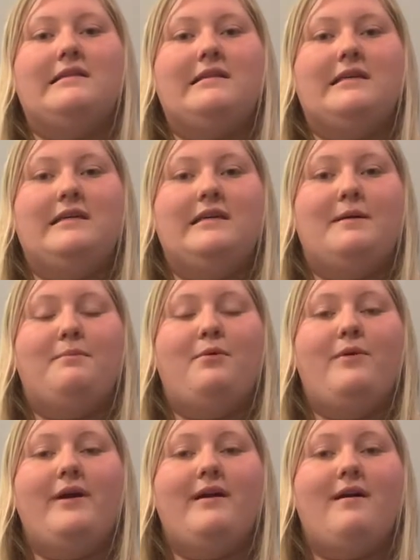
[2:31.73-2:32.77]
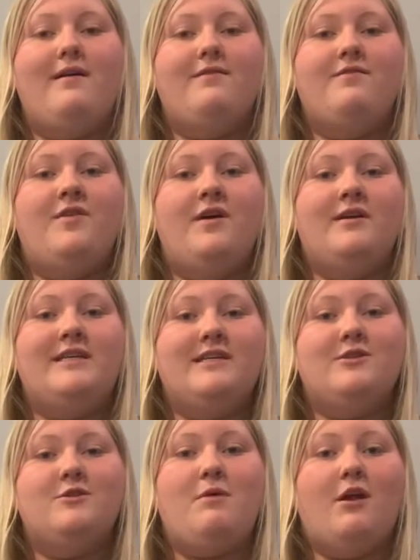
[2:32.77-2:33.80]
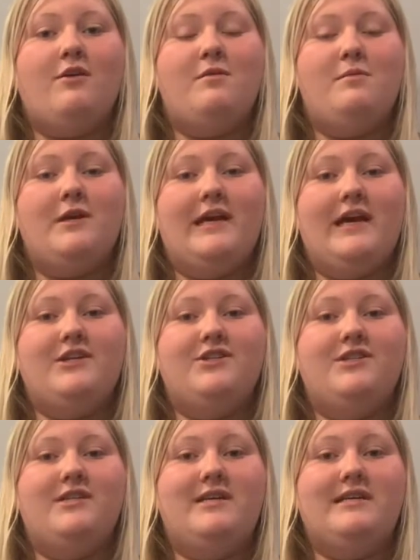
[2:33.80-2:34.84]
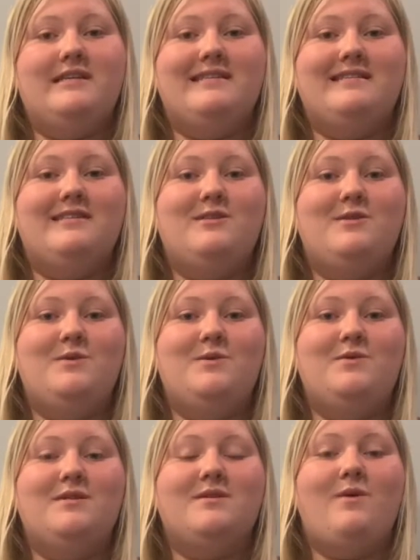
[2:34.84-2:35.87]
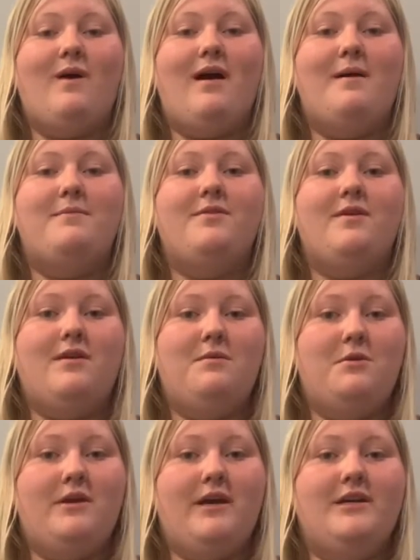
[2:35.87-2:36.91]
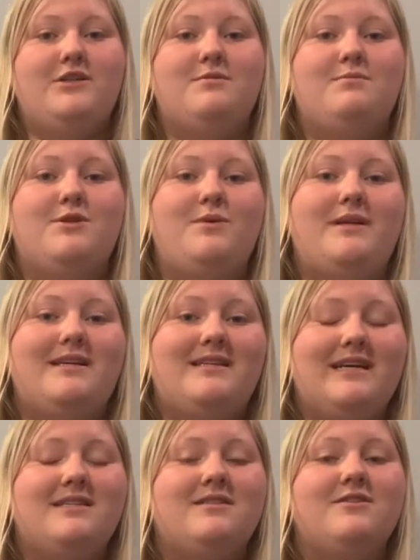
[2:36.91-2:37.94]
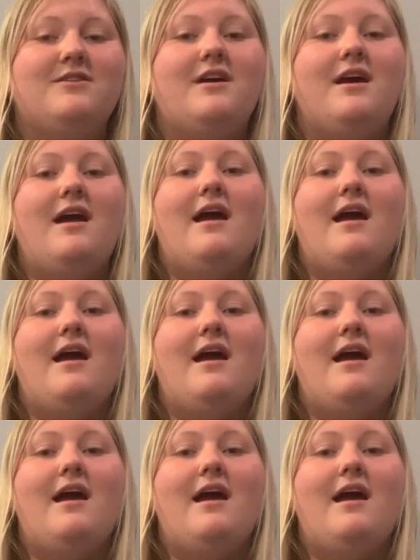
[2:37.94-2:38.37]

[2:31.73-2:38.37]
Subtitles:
The point of the dancer's model of communication is to describe the communication between a dancer